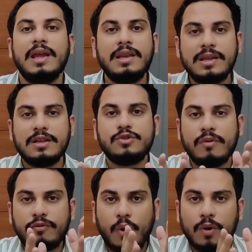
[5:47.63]
In case you
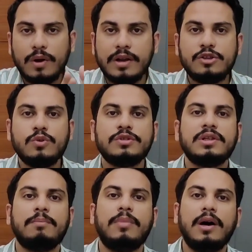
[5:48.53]
have already
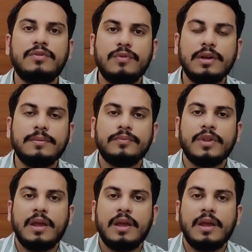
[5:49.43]
chosen a pathway